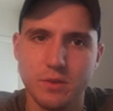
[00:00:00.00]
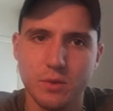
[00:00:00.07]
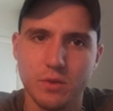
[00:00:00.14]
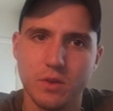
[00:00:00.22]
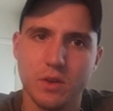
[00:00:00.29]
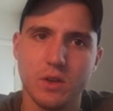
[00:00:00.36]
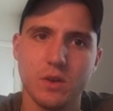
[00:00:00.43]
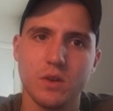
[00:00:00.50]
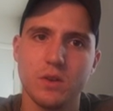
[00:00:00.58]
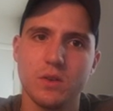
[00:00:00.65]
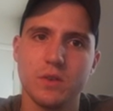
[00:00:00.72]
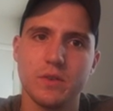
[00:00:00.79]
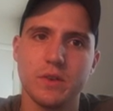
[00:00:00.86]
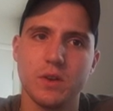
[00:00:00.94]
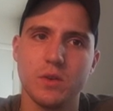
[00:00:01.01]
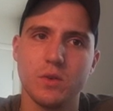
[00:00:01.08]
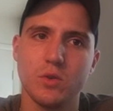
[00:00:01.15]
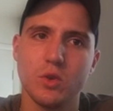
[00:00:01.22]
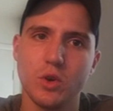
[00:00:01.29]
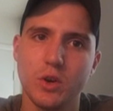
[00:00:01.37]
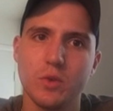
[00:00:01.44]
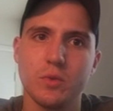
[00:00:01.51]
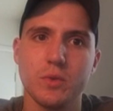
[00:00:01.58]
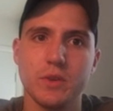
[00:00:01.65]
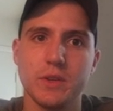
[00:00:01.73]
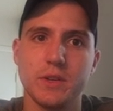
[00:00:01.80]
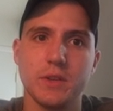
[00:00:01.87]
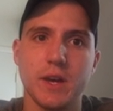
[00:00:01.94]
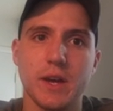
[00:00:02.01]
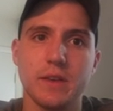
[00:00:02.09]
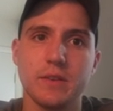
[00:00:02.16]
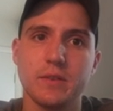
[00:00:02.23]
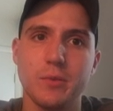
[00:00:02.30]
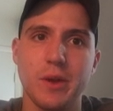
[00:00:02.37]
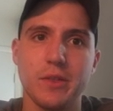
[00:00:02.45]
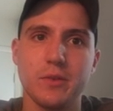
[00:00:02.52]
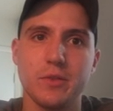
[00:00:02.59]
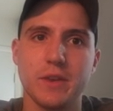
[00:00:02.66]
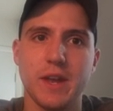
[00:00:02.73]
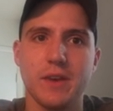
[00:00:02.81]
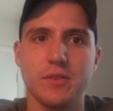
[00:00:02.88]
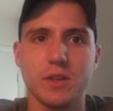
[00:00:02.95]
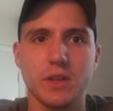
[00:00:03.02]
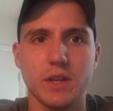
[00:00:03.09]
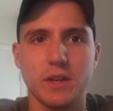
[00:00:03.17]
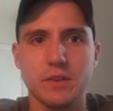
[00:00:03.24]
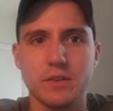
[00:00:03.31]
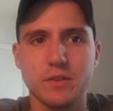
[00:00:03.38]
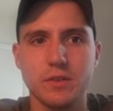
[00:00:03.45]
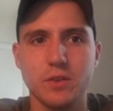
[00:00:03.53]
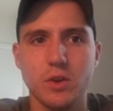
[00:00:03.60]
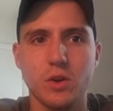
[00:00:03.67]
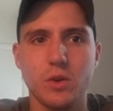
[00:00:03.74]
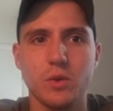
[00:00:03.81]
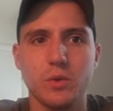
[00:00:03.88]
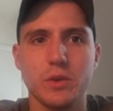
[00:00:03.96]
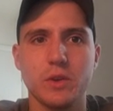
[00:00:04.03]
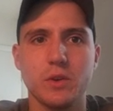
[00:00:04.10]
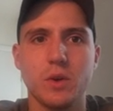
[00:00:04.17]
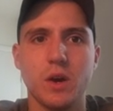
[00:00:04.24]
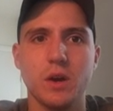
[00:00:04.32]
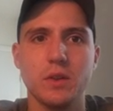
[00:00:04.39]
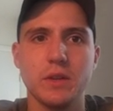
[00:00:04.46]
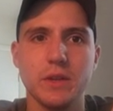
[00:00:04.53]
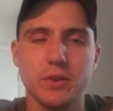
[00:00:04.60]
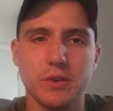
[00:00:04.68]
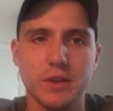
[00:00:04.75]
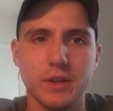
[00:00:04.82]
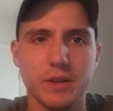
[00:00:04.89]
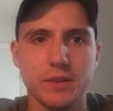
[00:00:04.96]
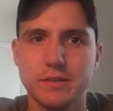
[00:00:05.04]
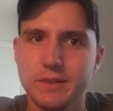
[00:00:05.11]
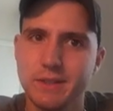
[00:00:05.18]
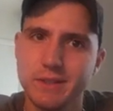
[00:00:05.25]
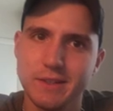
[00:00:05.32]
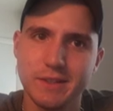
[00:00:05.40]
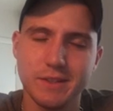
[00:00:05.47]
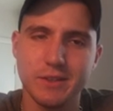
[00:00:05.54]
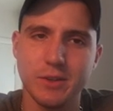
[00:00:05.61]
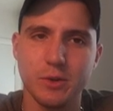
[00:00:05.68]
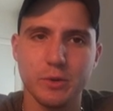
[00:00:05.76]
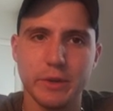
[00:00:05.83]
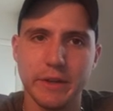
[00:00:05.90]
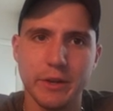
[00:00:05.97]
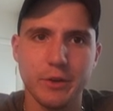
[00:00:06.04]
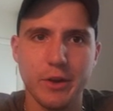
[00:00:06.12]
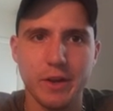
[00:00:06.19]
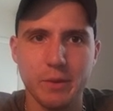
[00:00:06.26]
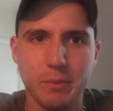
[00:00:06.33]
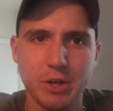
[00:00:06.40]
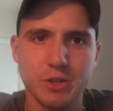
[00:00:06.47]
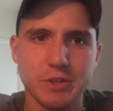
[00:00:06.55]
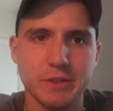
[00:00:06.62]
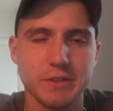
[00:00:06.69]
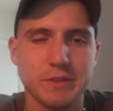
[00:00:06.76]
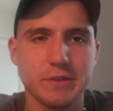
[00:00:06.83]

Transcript: So it's gonna, it's gonna look really nice rather than having like a slow, you know, ugly looking, you know, linear animation.